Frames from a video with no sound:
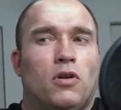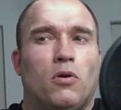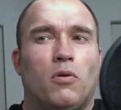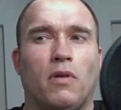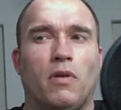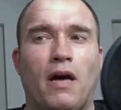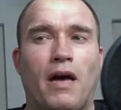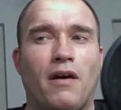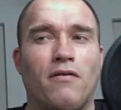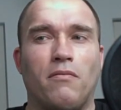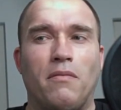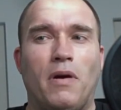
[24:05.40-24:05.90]

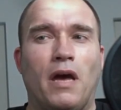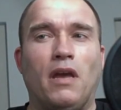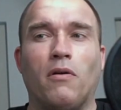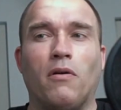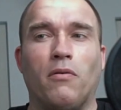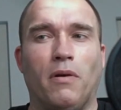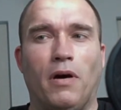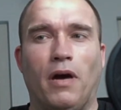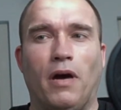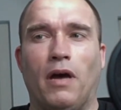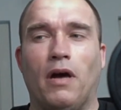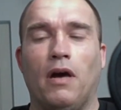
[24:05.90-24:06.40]
of them
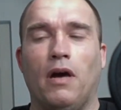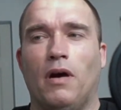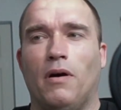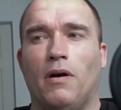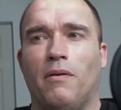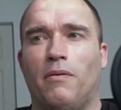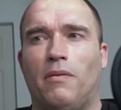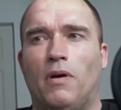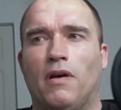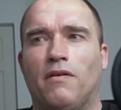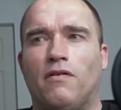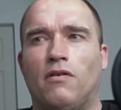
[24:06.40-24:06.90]
anyway, but
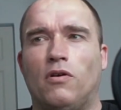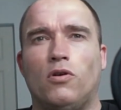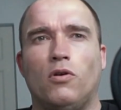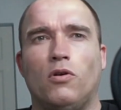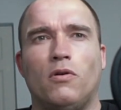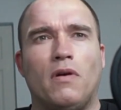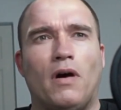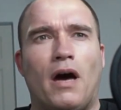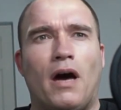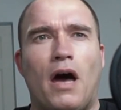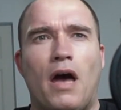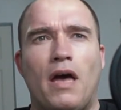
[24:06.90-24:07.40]
if you do the
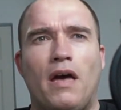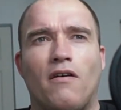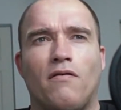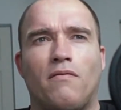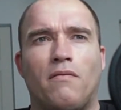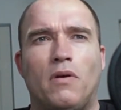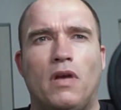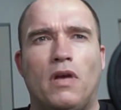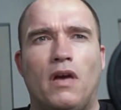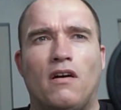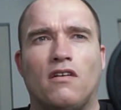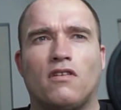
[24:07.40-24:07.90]
high
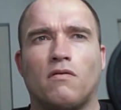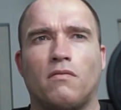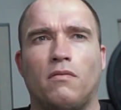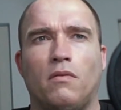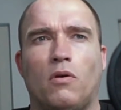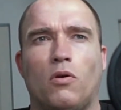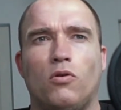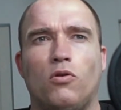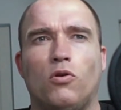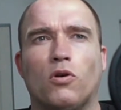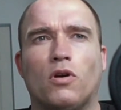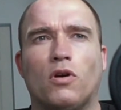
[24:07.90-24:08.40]
FPS mode,
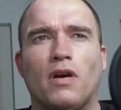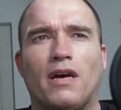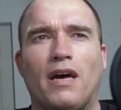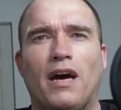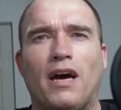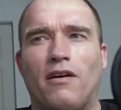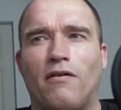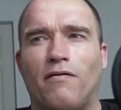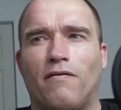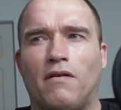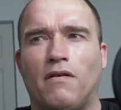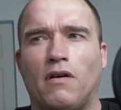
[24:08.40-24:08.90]
you can kind of
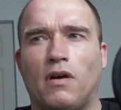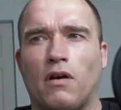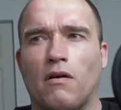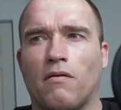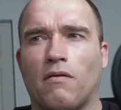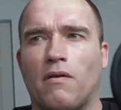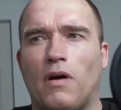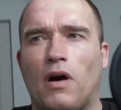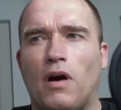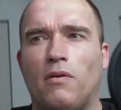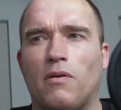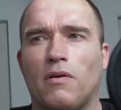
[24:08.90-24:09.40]
fiddle
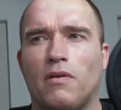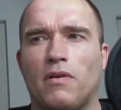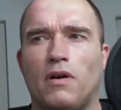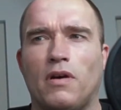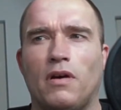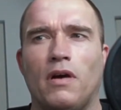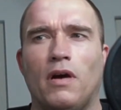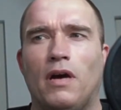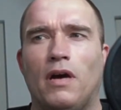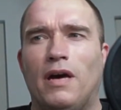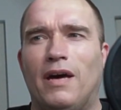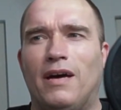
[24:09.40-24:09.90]
around with it
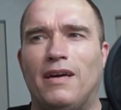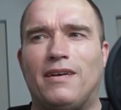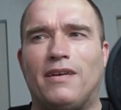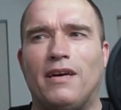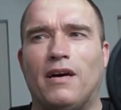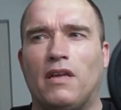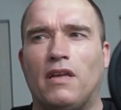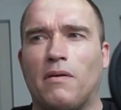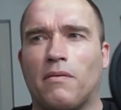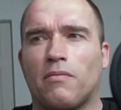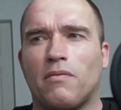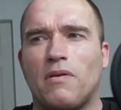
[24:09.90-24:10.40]
until
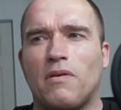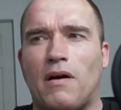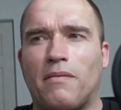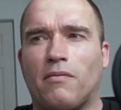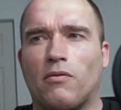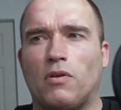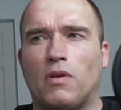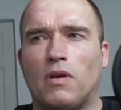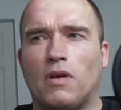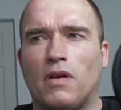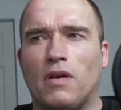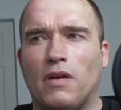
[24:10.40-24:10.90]
it properly
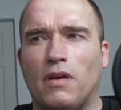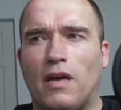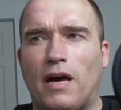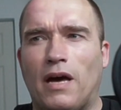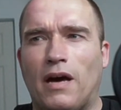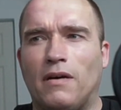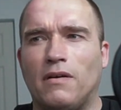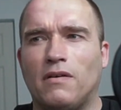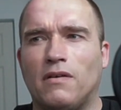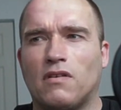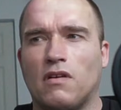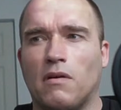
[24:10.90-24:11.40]

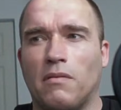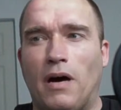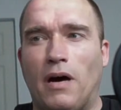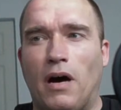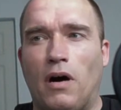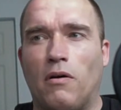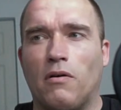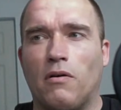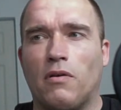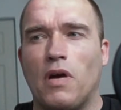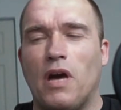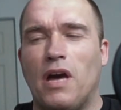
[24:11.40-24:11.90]
aligns the
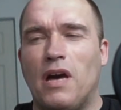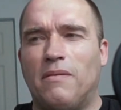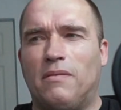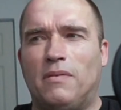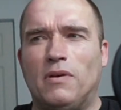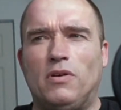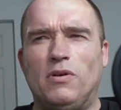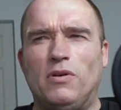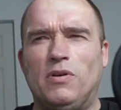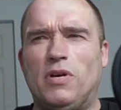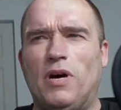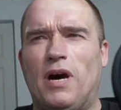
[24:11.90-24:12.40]
mouth. But you're
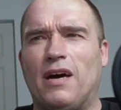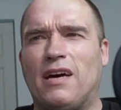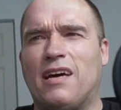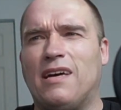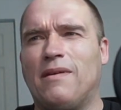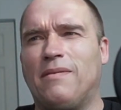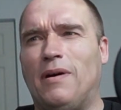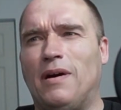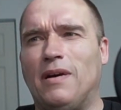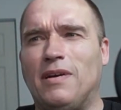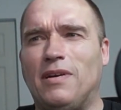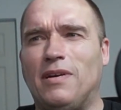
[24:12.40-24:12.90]
talking
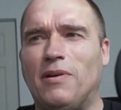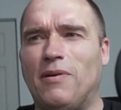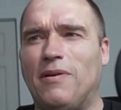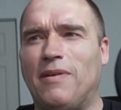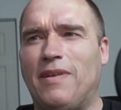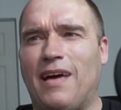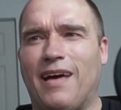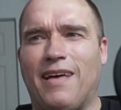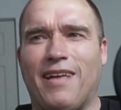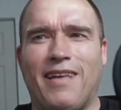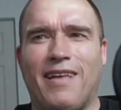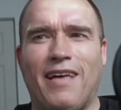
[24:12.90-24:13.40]
about doing
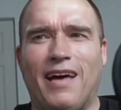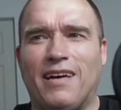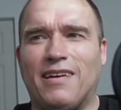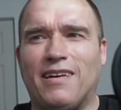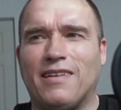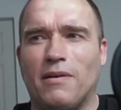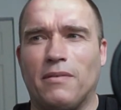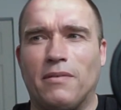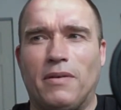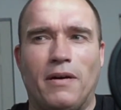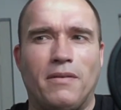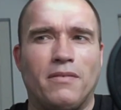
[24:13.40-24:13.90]
that like
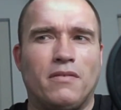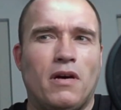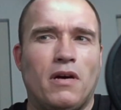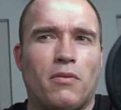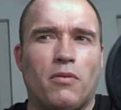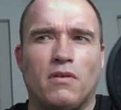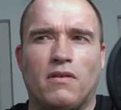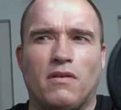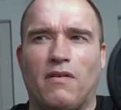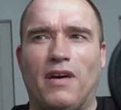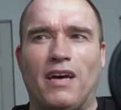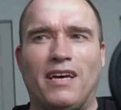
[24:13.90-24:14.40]
sometimes upwards
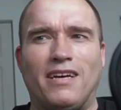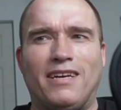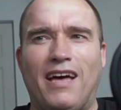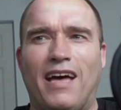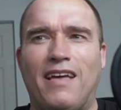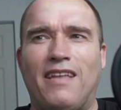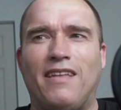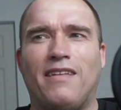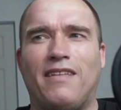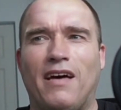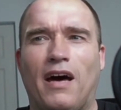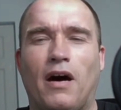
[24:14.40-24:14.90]
of like
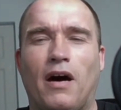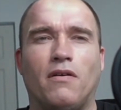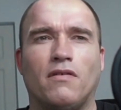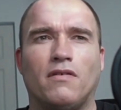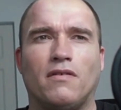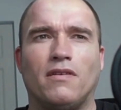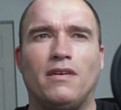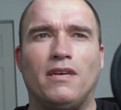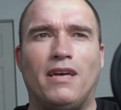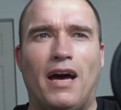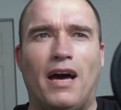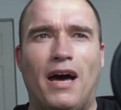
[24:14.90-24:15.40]
10,000
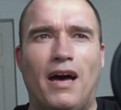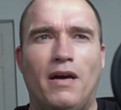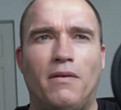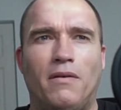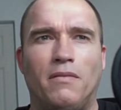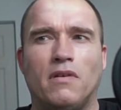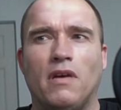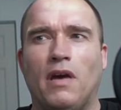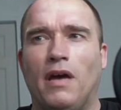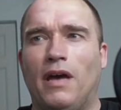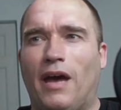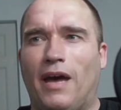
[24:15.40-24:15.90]
times,
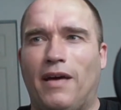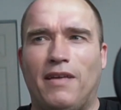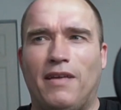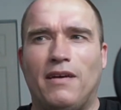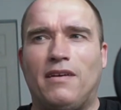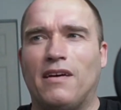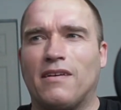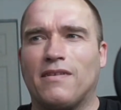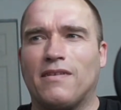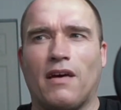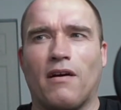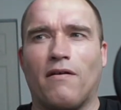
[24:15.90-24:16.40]
and that
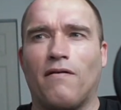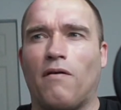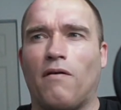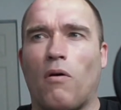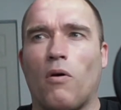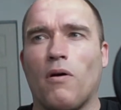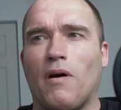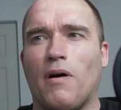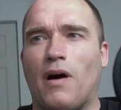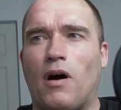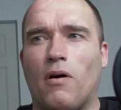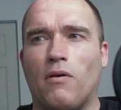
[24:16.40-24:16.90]
takes like 4
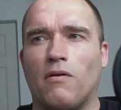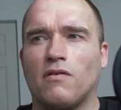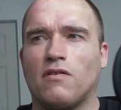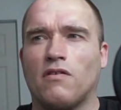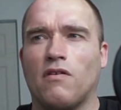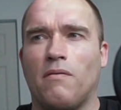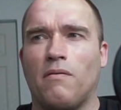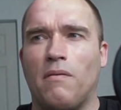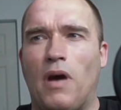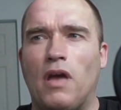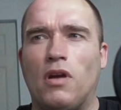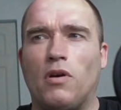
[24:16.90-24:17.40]
hours of
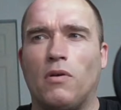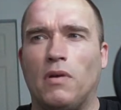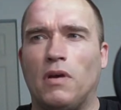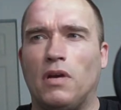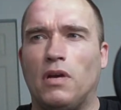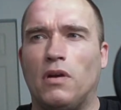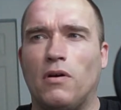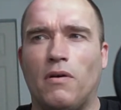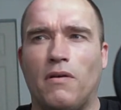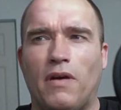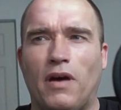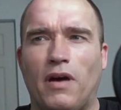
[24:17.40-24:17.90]
manually
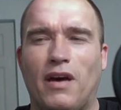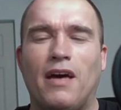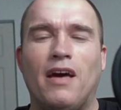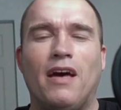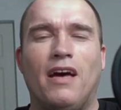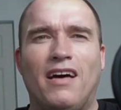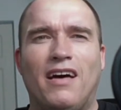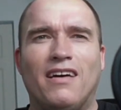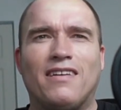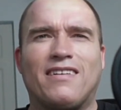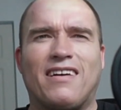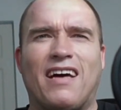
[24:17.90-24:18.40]
doing that.
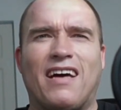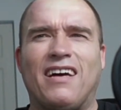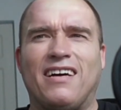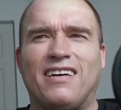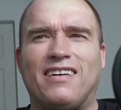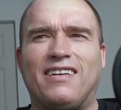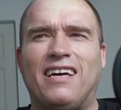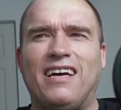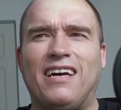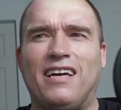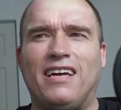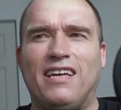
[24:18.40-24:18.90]
It's kind of
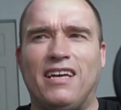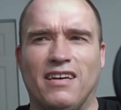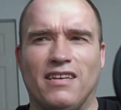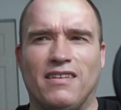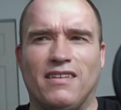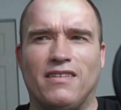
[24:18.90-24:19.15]
tedious,